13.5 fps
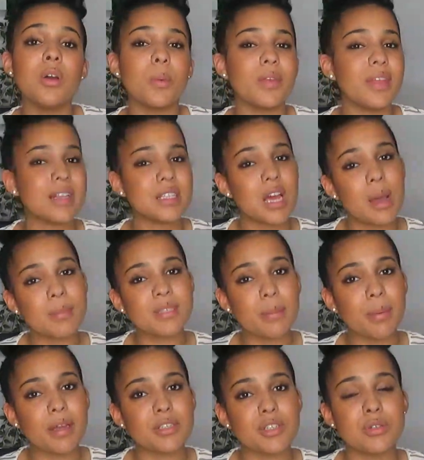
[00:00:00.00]
We then times
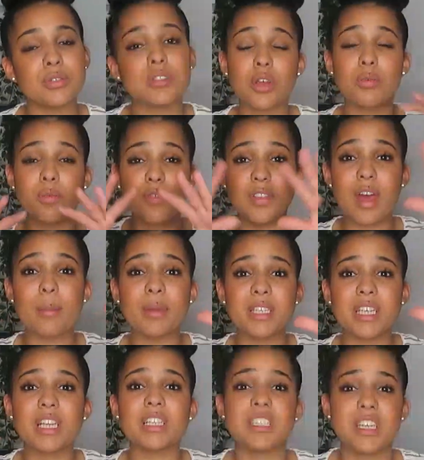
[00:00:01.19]
that by 2. So for that
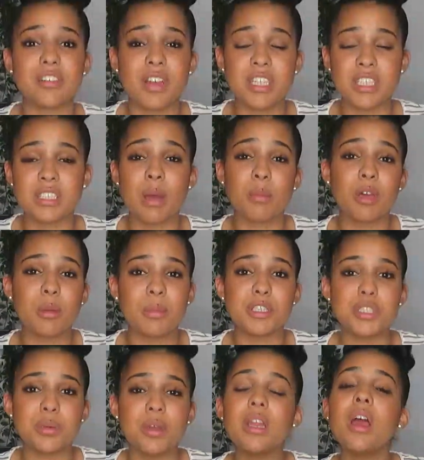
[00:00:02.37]
particular decorations that I'm going to be
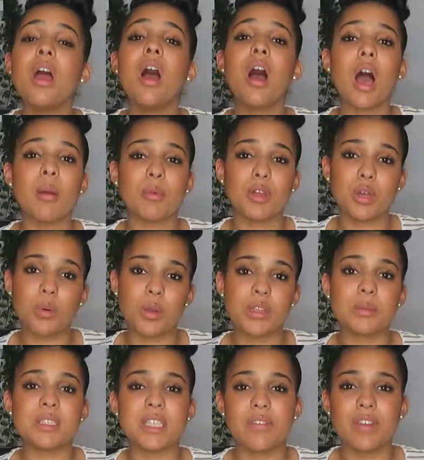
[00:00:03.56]
doing, I'm going to quote
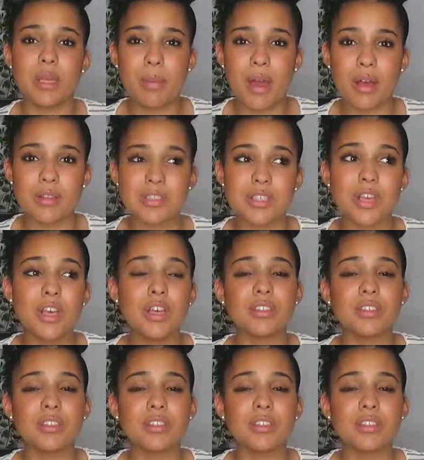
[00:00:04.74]
them £70.